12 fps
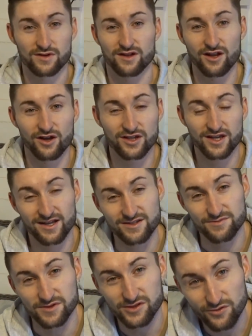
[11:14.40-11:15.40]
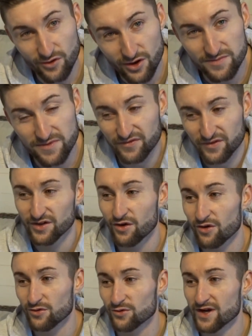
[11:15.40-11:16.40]
like and subscribe if you're
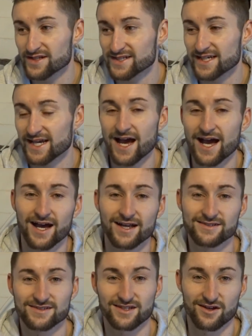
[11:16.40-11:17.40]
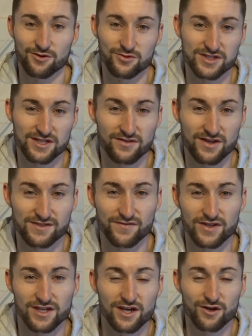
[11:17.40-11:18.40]
not already, and I will see you next
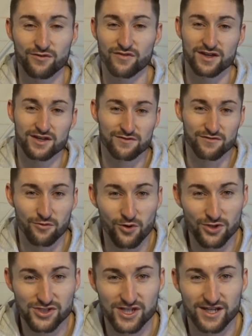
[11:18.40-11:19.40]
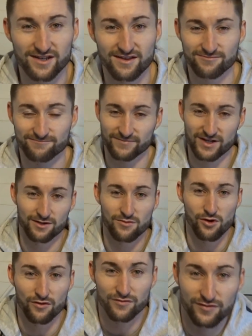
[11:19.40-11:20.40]
video. Thank you for watching, and I'm
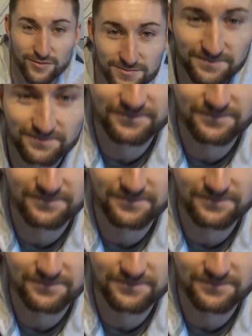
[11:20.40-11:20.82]
off.